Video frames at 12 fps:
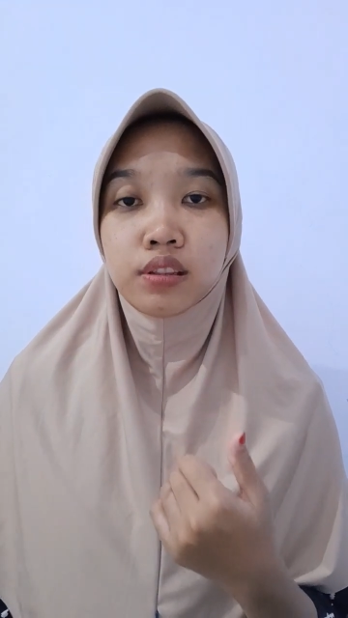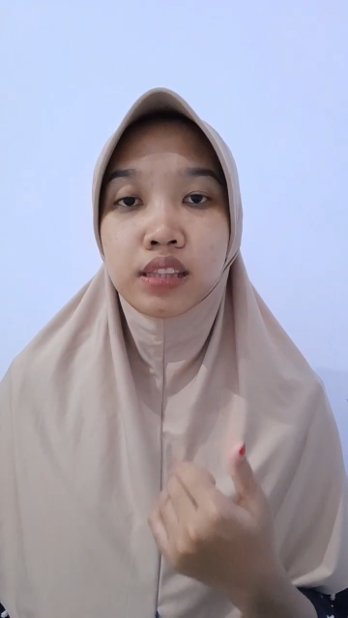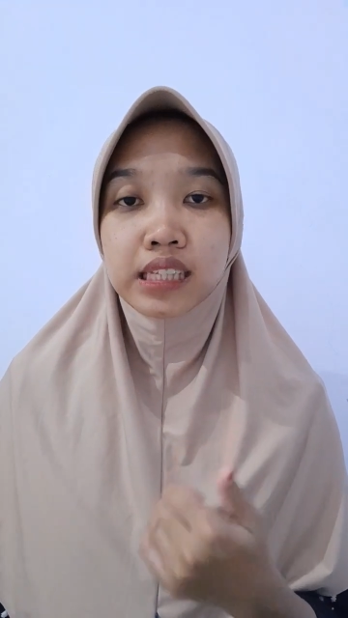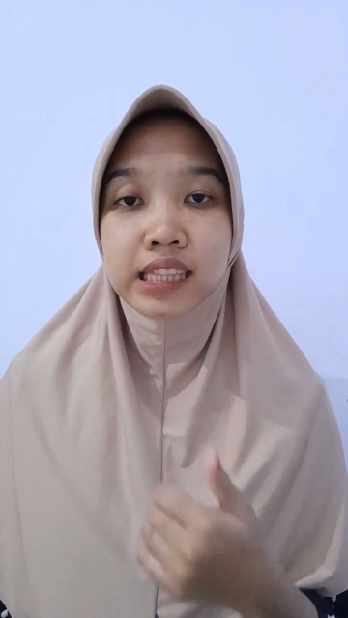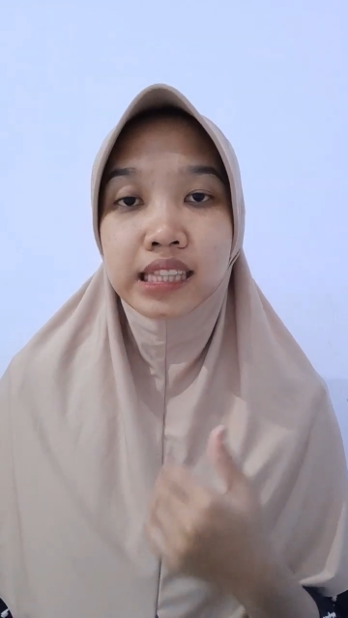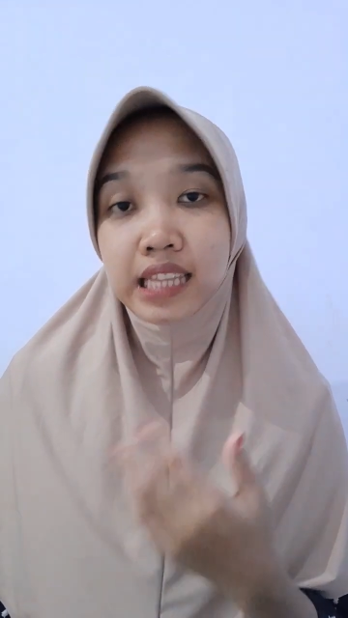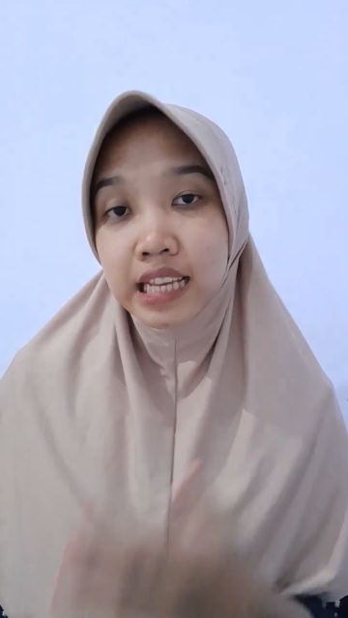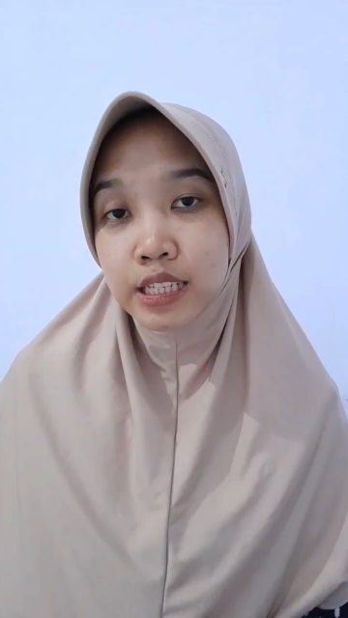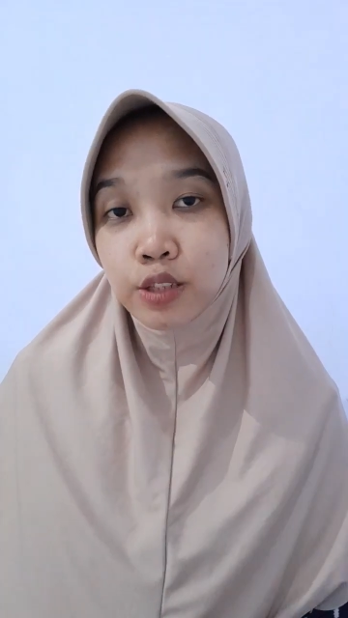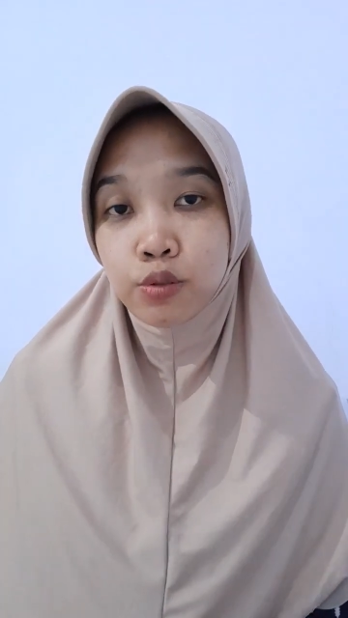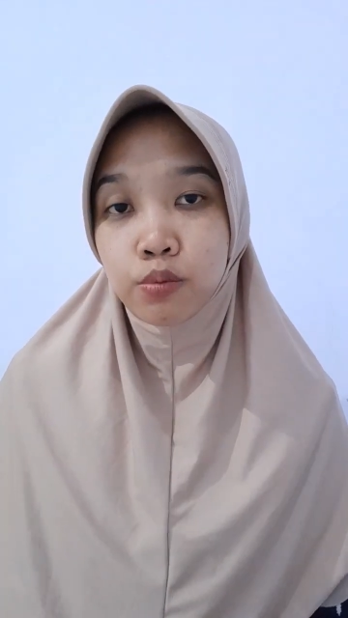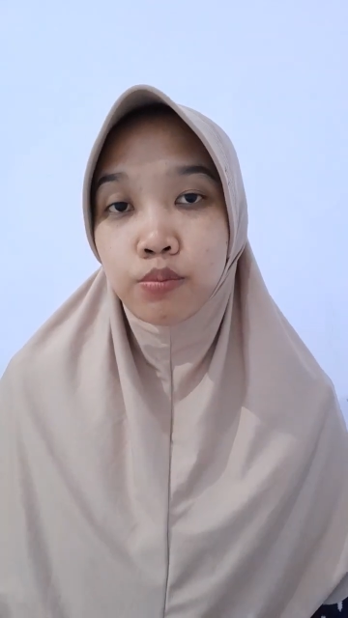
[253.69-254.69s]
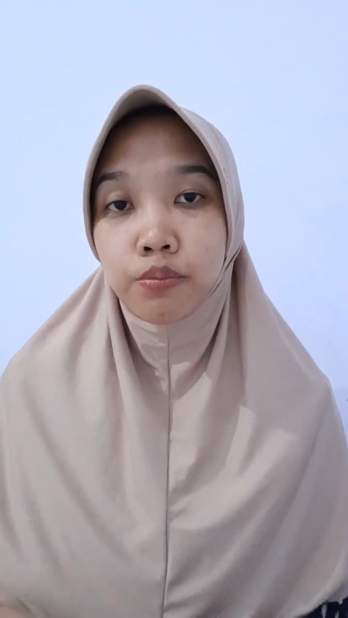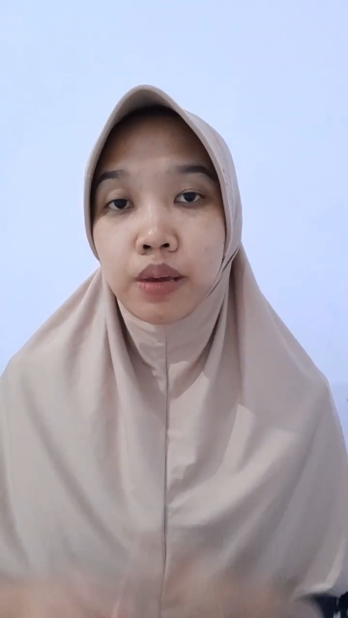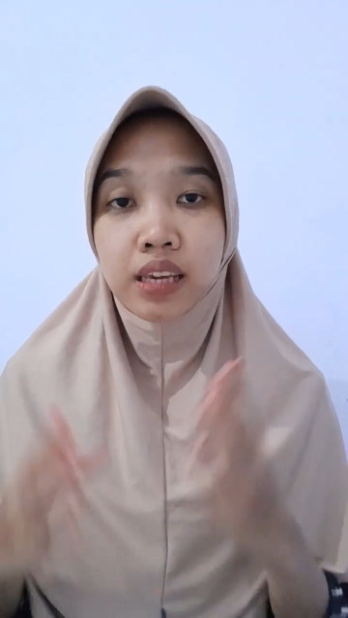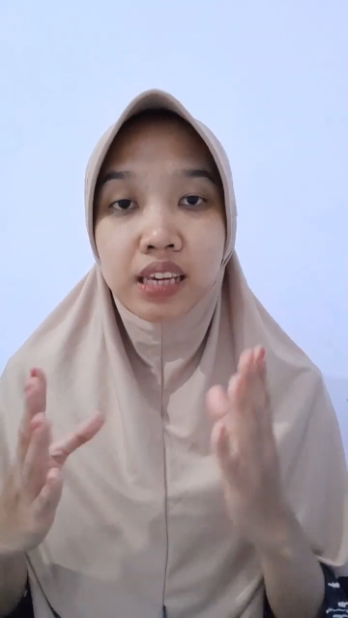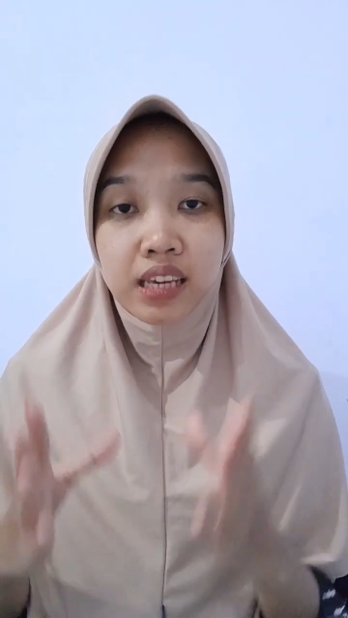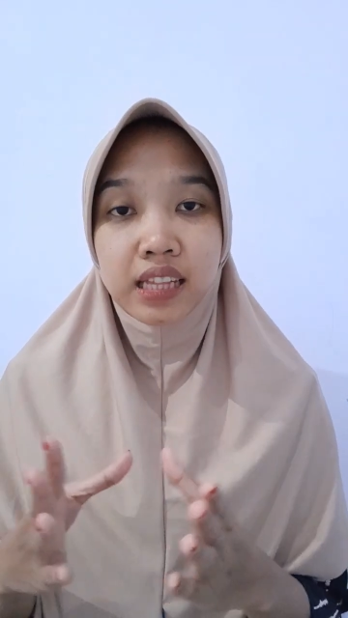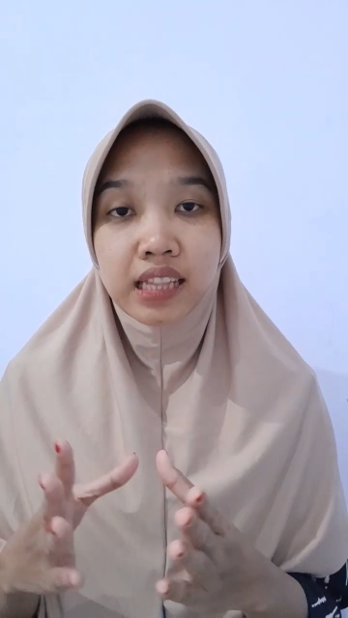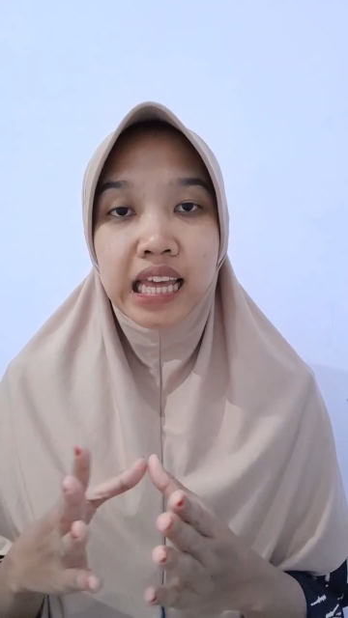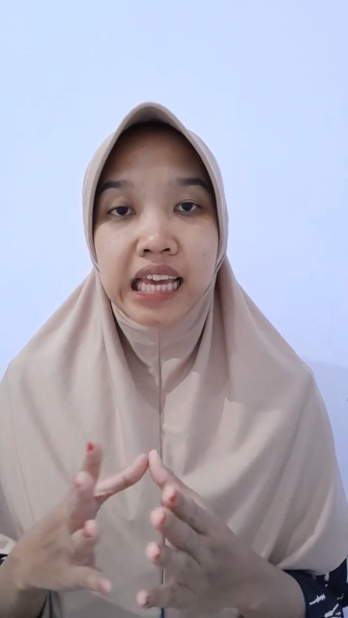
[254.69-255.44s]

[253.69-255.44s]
the text to make it